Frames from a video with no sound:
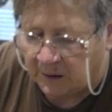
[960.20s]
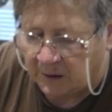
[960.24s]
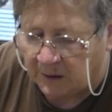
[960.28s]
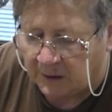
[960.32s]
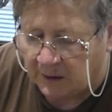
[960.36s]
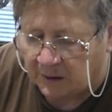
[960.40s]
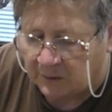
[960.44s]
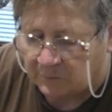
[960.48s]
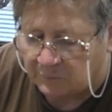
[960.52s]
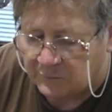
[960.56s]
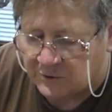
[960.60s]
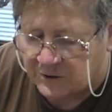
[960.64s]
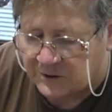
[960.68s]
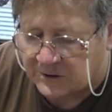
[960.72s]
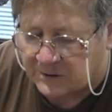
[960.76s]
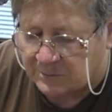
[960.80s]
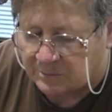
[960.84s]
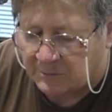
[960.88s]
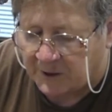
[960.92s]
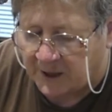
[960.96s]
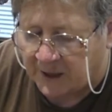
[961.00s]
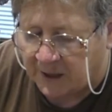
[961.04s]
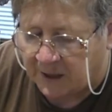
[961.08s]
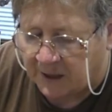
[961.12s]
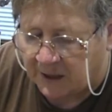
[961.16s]
Now I'm just
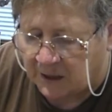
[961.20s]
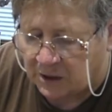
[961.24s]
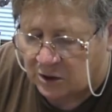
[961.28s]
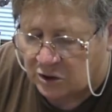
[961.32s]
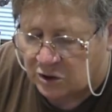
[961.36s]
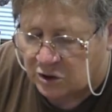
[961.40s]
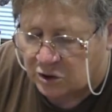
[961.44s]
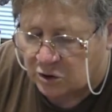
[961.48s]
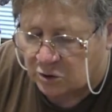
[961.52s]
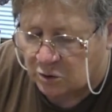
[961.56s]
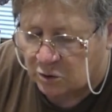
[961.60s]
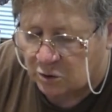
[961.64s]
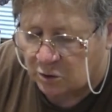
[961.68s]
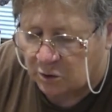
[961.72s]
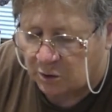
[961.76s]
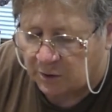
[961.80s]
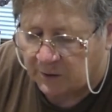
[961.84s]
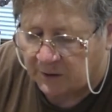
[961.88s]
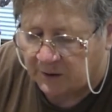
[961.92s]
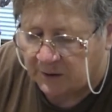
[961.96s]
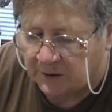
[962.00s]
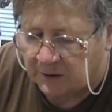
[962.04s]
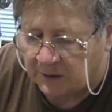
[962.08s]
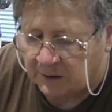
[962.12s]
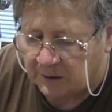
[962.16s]
making sure
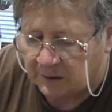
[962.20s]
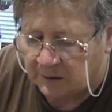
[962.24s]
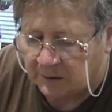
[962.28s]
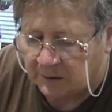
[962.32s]
that